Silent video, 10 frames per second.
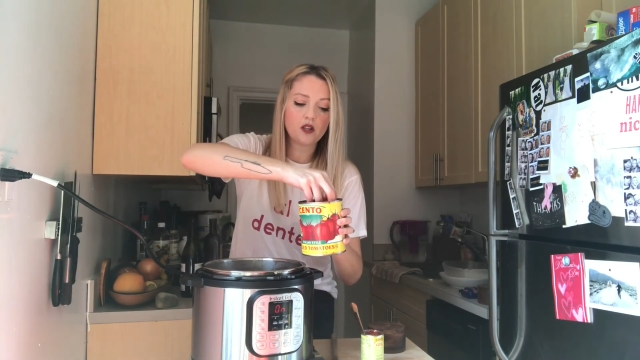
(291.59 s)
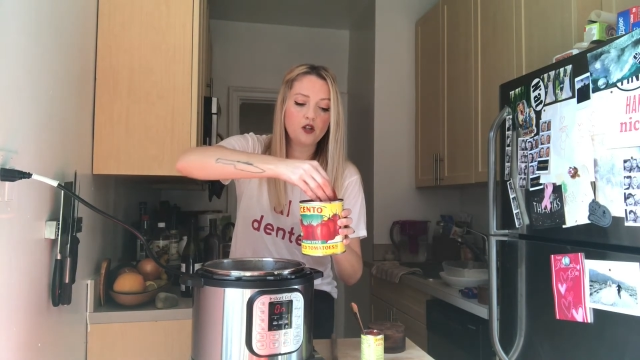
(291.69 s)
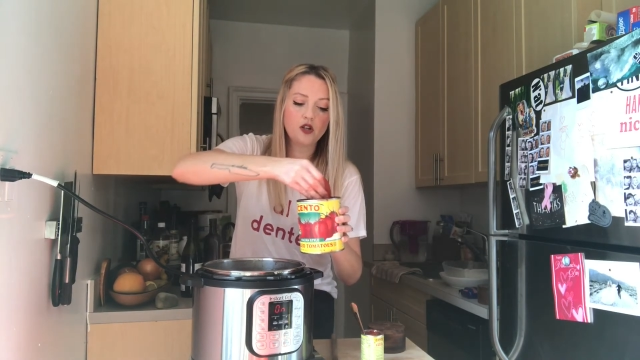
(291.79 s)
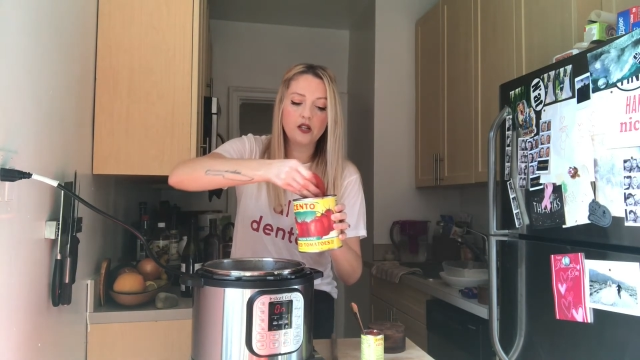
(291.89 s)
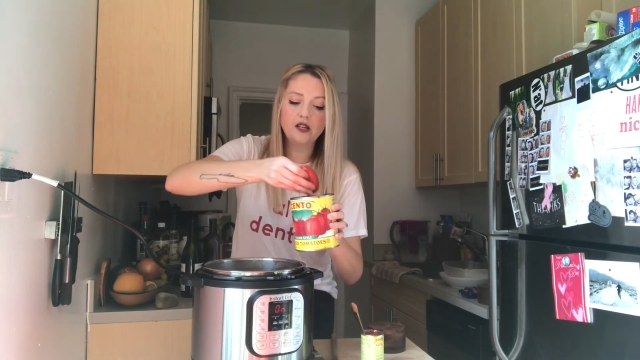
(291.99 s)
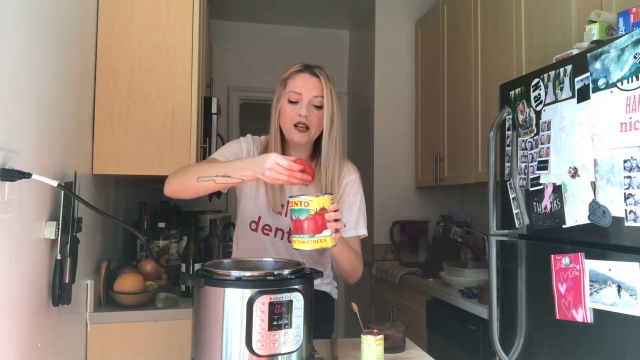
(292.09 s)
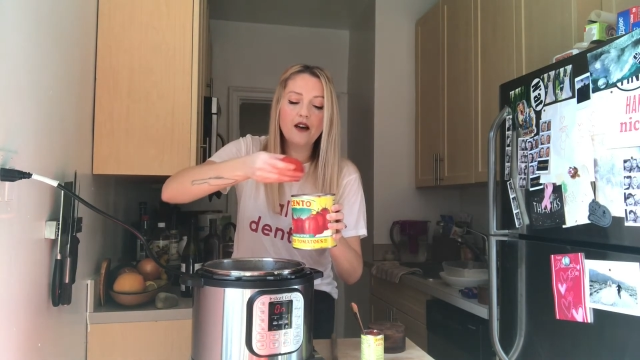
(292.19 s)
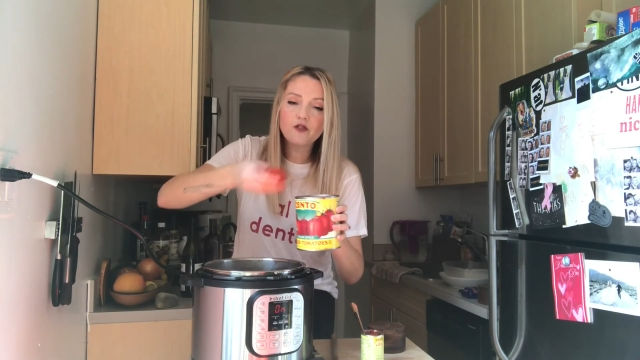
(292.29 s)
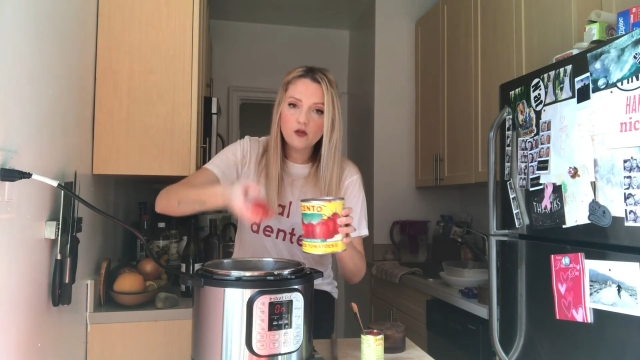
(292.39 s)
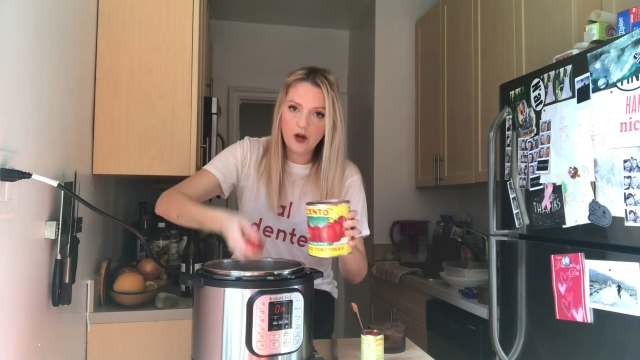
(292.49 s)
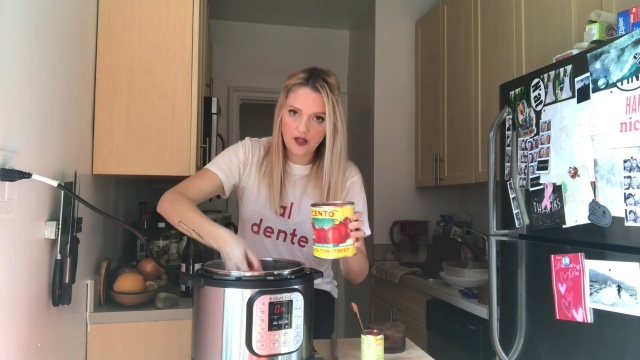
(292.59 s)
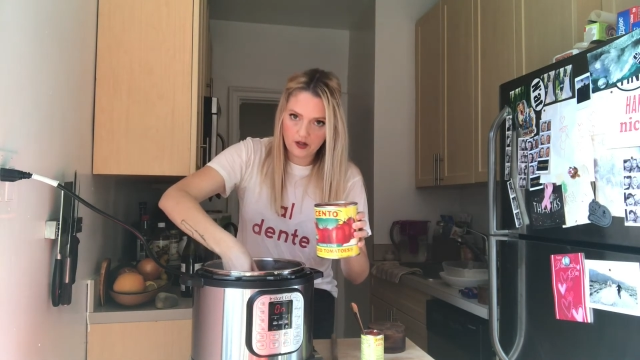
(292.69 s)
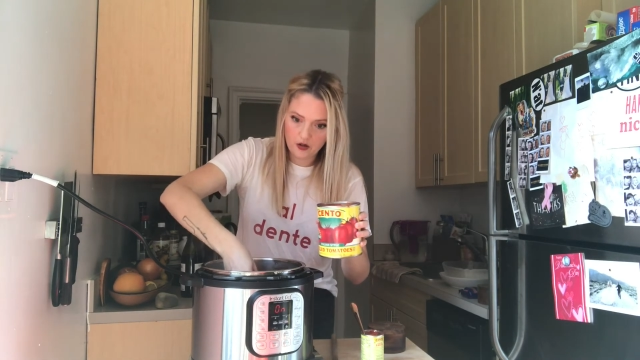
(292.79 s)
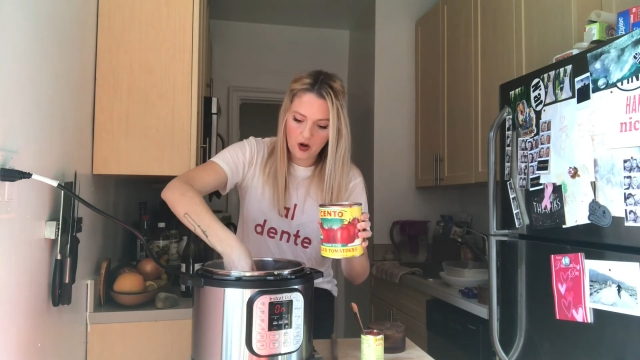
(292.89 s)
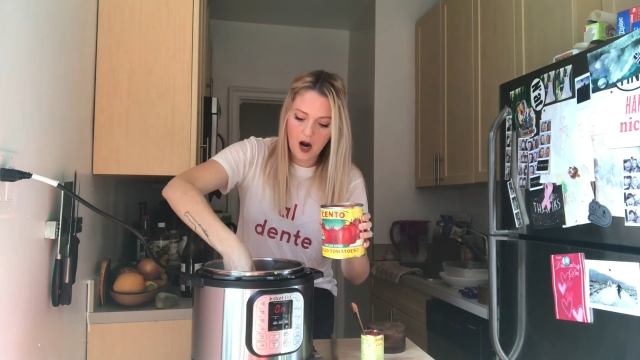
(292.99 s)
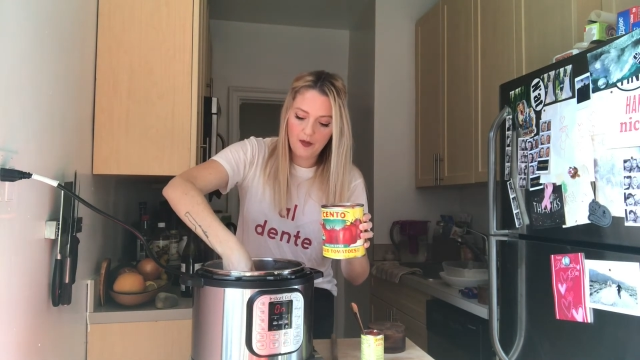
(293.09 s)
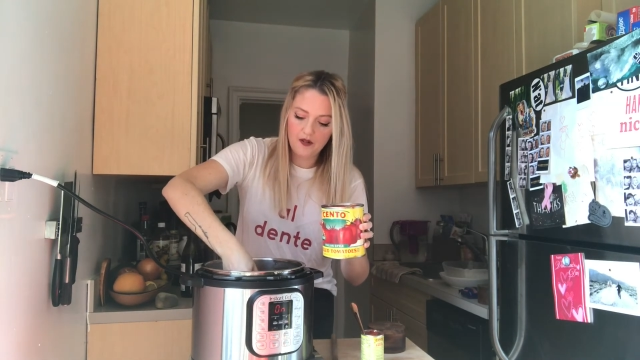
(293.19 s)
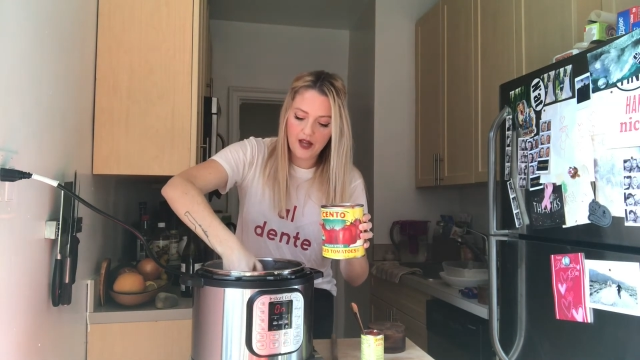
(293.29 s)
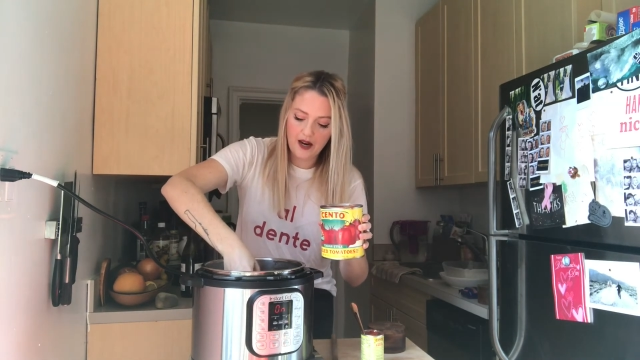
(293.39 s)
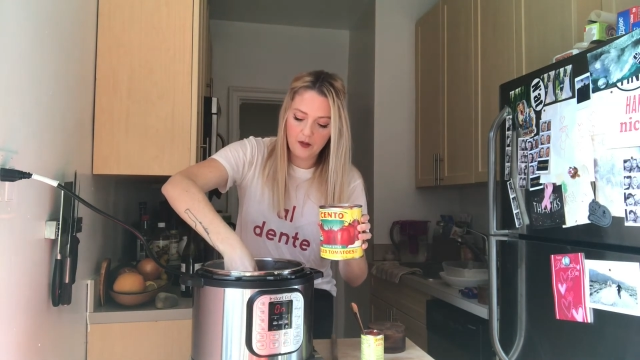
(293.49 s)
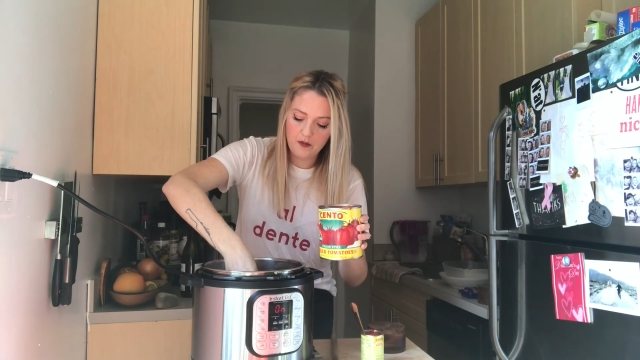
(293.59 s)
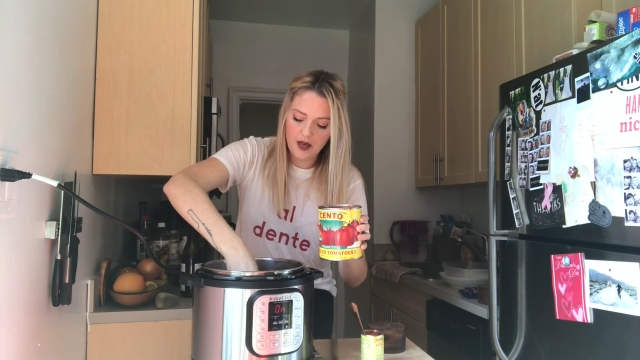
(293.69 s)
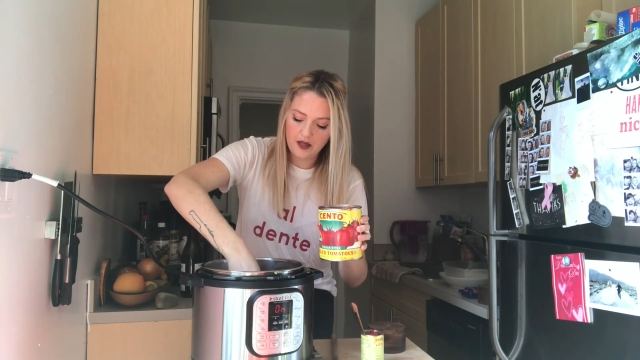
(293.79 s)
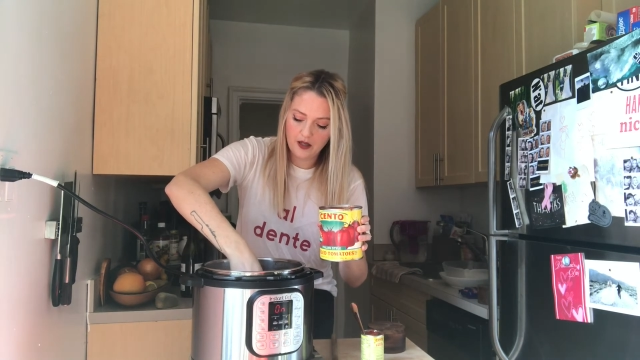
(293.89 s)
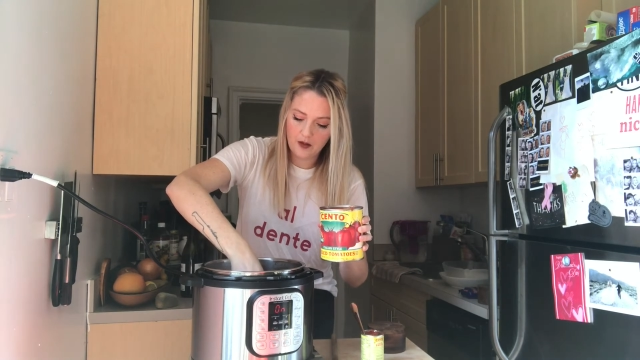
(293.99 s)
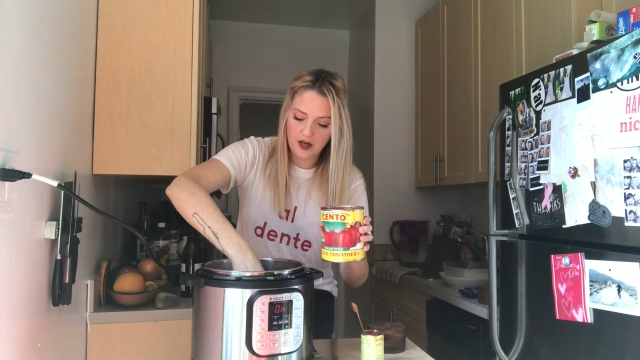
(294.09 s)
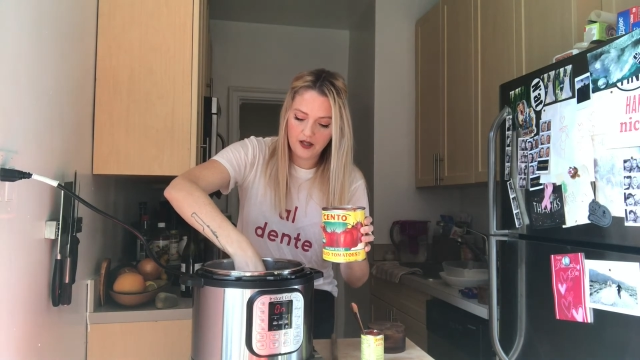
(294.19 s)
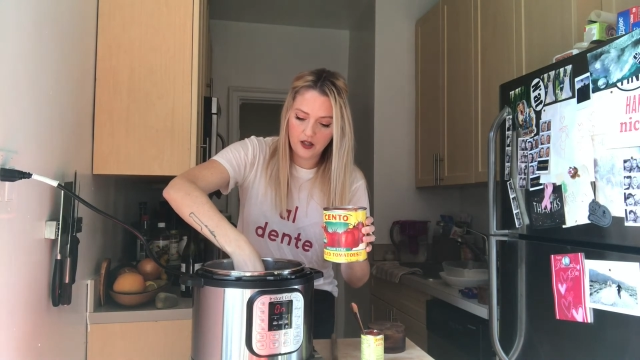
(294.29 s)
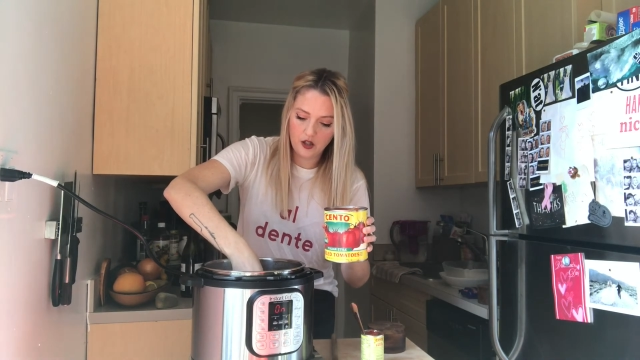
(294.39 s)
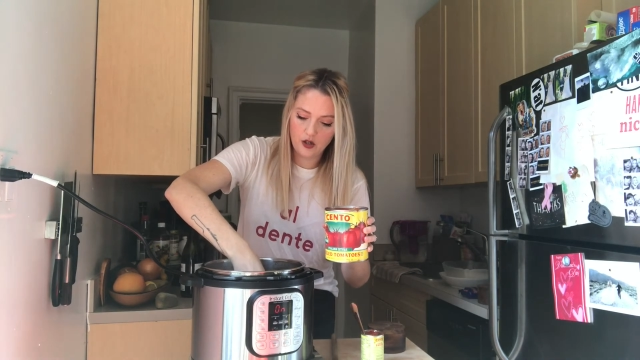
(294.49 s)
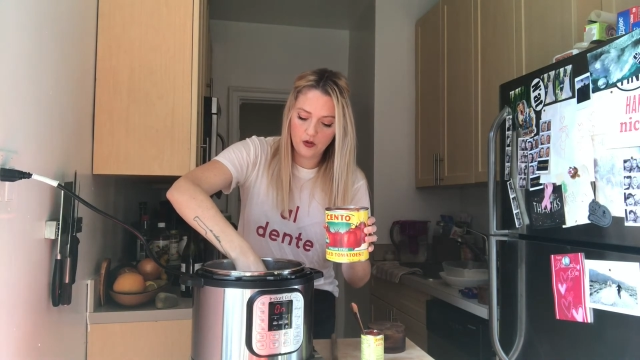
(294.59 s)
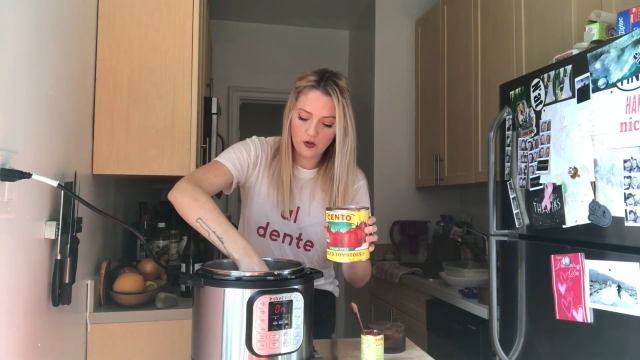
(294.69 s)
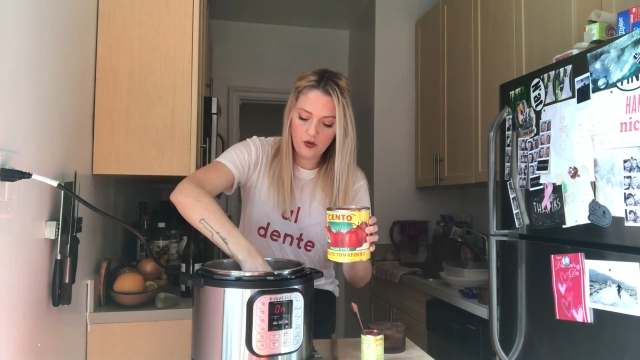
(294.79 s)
Should never waste a drop of that amazing, amazing juice.